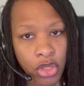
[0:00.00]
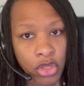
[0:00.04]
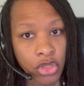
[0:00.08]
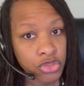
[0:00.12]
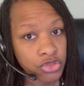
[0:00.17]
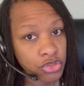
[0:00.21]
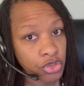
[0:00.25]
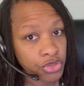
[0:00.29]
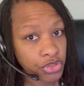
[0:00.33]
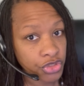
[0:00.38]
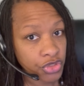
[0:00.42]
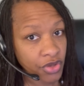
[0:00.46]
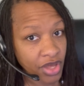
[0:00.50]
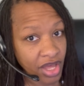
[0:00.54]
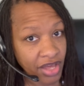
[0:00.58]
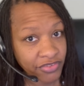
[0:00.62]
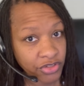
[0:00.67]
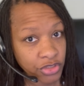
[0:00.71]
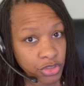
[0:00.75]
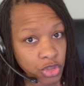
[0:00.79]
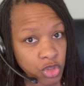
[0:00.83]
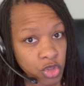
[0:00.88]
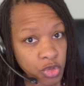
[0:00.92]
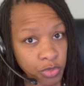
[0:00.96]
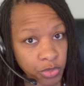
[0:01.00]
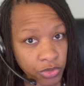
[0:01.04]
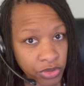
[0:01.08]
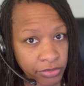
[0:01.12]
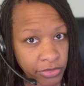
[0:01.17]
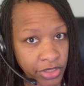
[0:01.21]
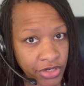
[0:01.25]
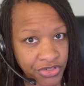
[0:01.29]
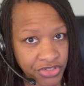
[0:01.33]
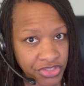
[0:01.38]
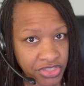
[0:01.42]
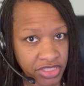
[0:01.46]
So do you have your super
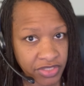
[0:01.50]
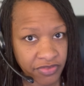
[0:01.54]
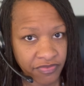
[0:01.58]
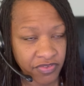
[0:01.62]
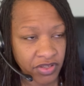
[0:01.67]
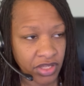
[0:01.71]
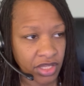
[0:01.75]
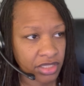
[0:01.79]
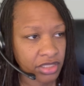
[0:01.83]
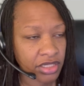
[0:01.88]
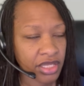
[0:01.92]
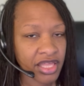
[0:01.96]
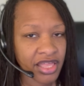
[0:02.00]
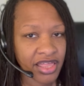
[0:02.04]
emergency fund?